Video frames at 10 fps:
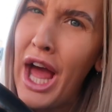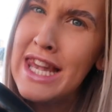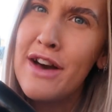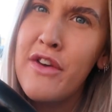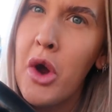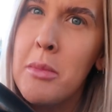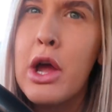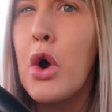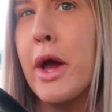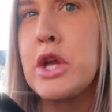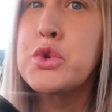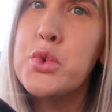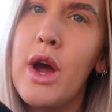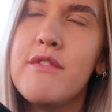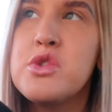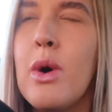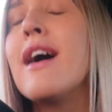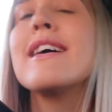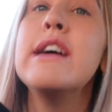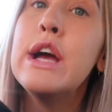Love how I'm like, oh, I can drive to work.